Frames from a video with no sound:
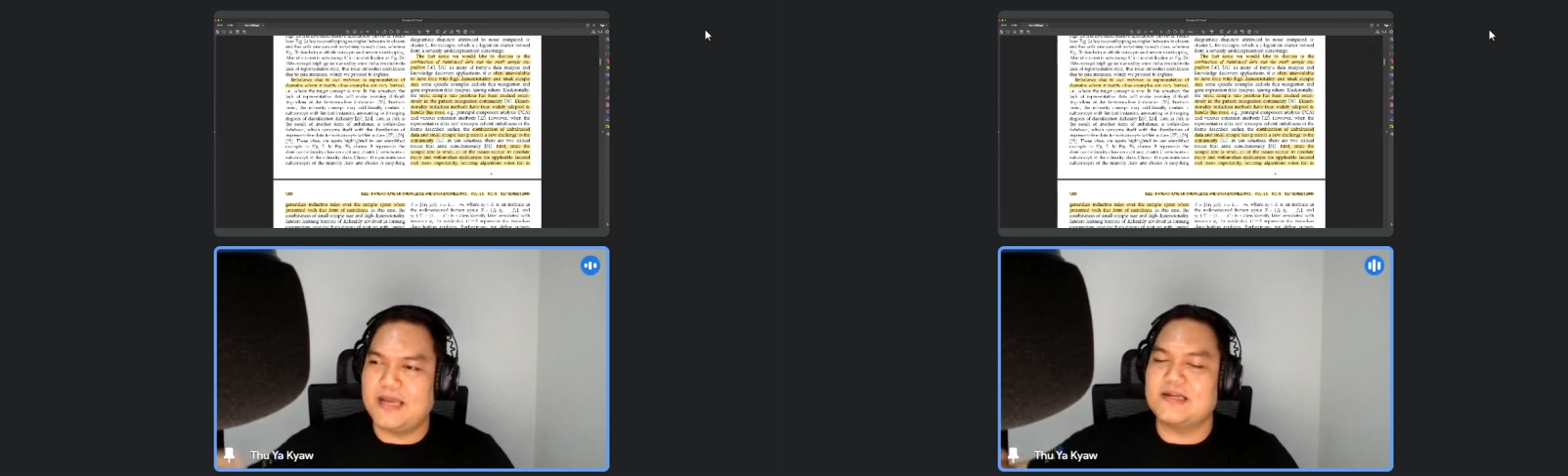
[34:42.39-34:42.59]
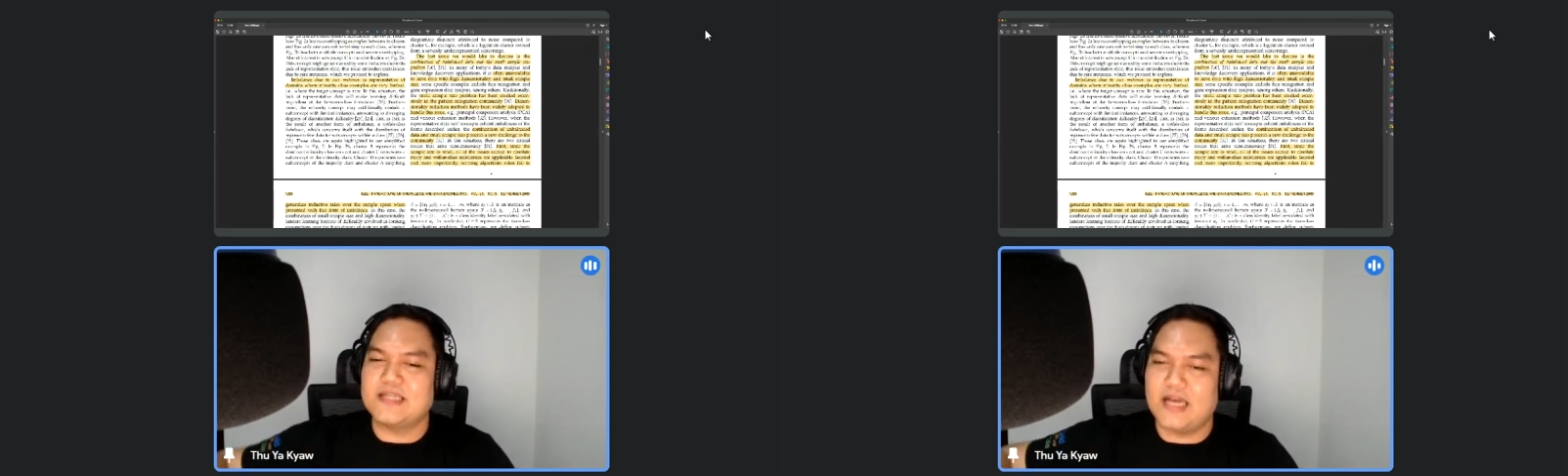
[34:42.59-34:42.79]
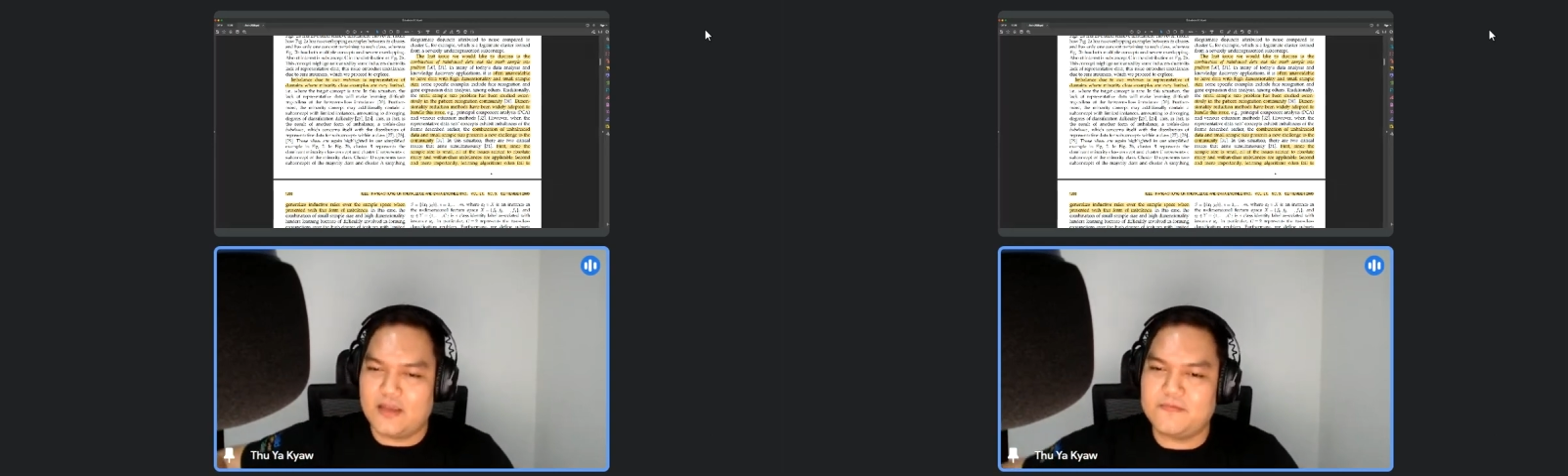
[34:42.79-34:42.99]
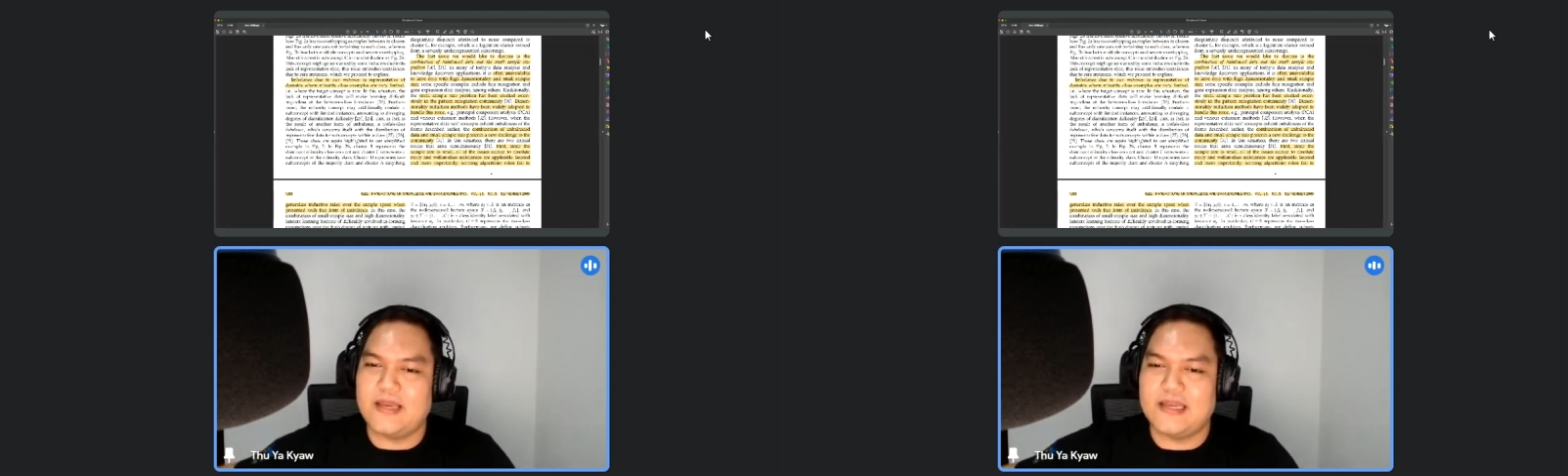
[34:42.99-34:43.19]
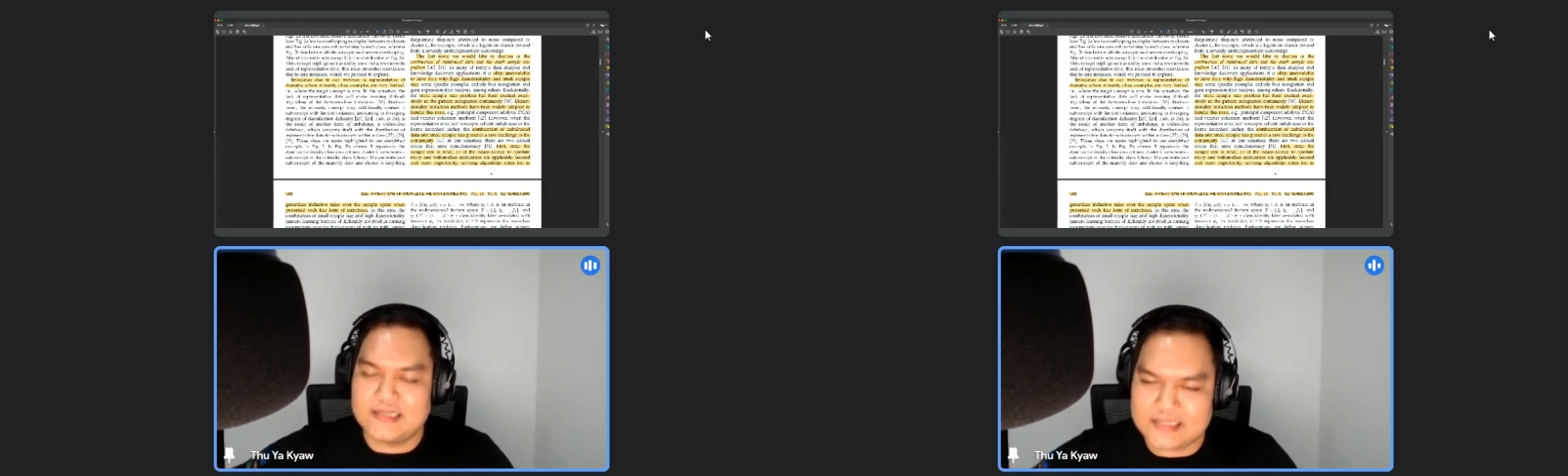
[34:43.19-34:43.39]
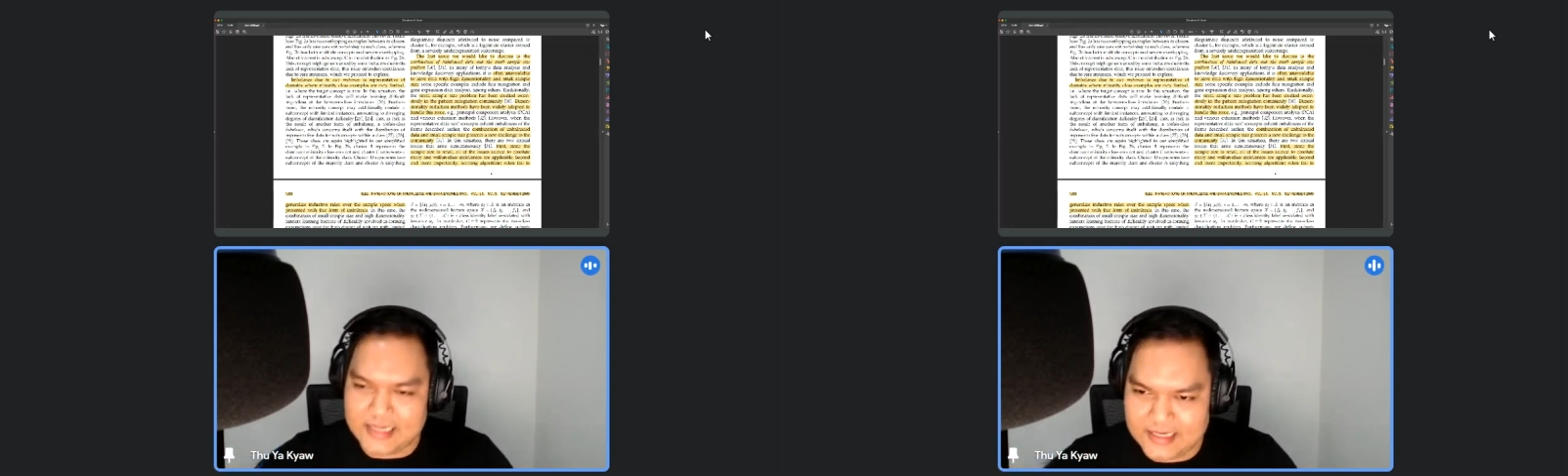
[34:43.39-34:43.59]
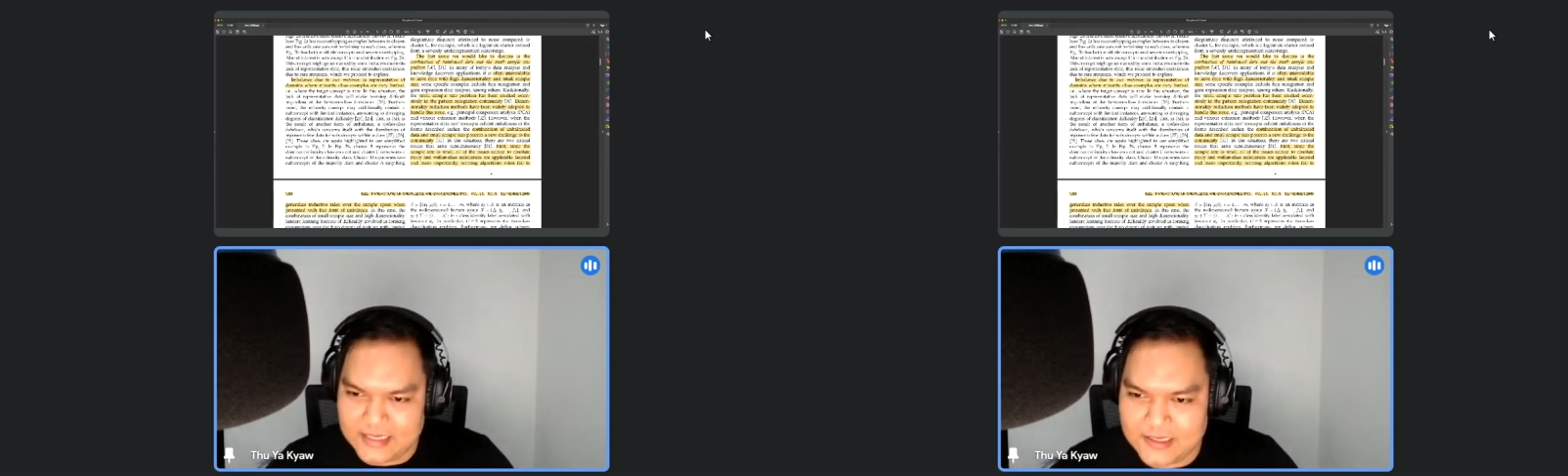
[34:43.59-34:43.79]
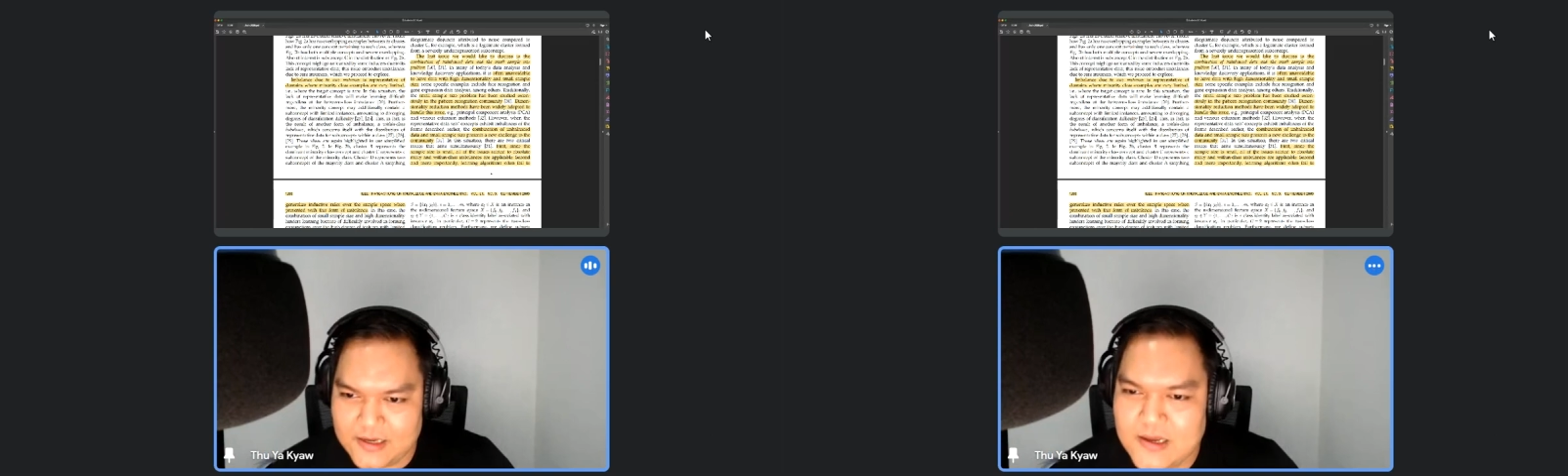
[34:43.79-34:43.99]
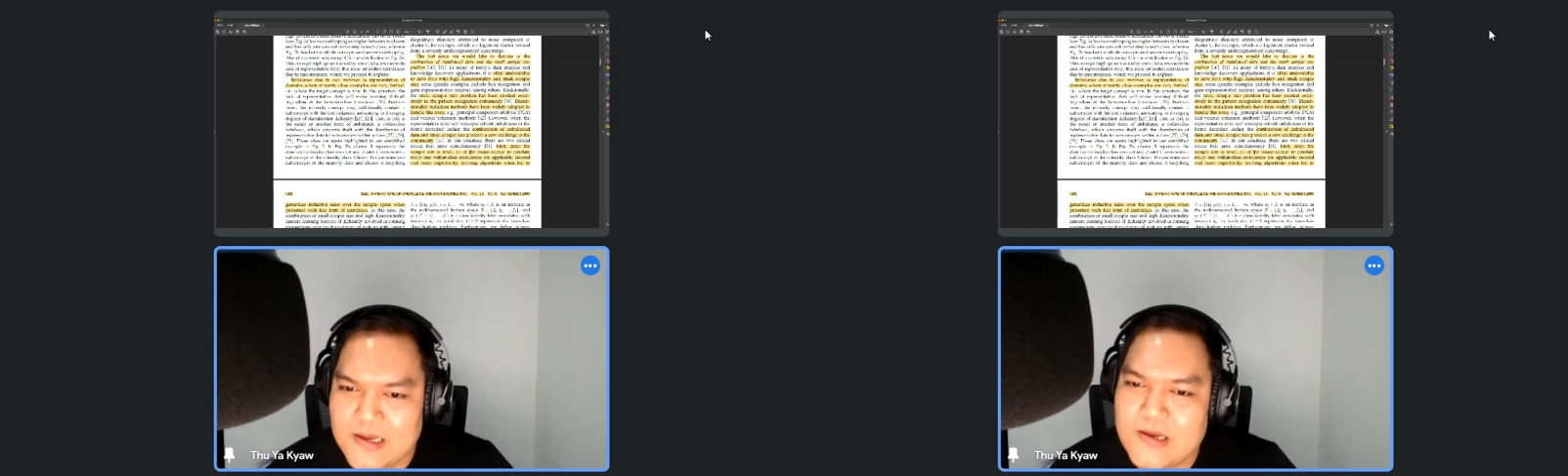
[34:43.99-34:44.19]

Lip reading: better time understanding